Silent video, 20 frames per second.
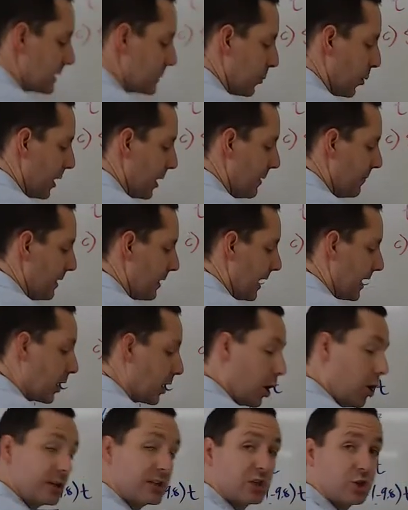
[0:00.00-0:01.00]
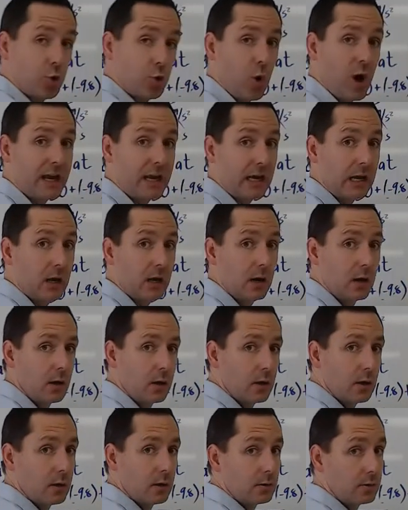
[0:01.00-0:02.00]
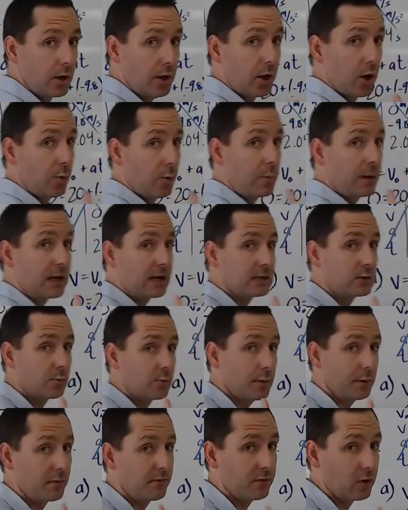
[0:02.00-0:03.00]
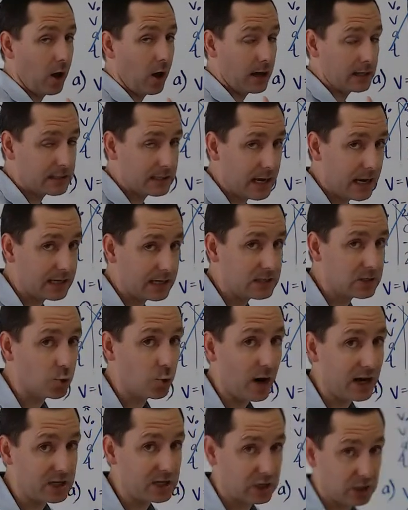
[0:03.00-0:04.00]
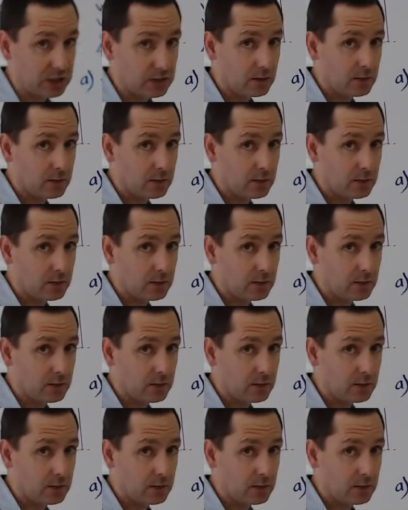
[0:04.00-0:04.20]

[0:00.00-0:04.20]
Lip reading: point and be like, oh, it's 20. No, because remember, velocity has direction.